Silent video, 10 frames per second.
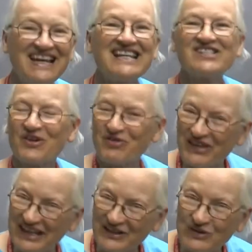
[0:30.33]
So
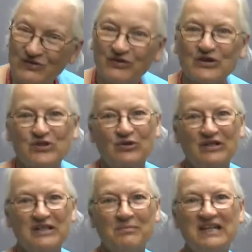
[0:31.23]
thank you for
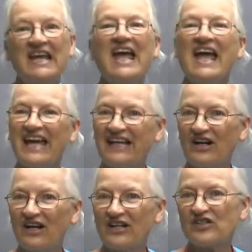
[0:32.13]
joining me. And
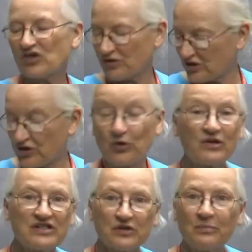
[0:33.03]
our
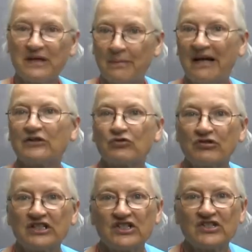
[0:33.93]
stories will be about
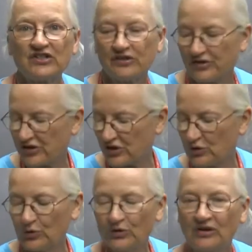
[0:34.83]
traditional
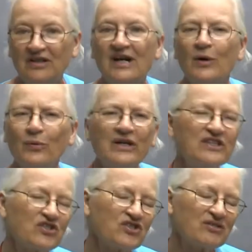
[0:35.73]
school,
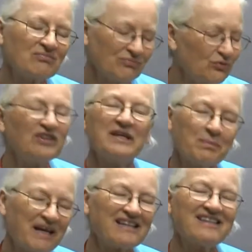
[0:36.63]
which we'll get
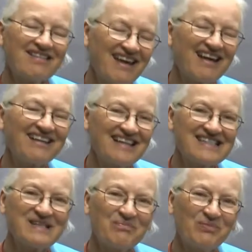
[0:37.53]
back to that at
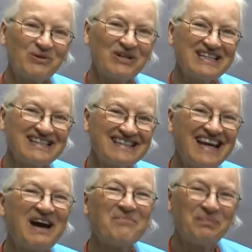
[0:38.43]
some point.
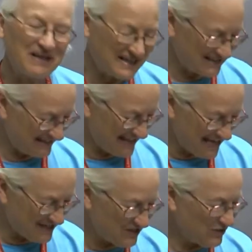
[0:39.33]
But
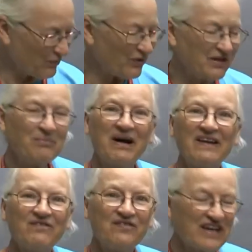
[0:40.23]
thank you. One of my
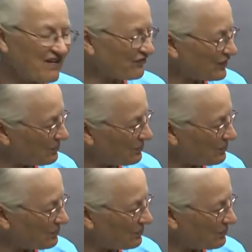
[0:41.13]
favorite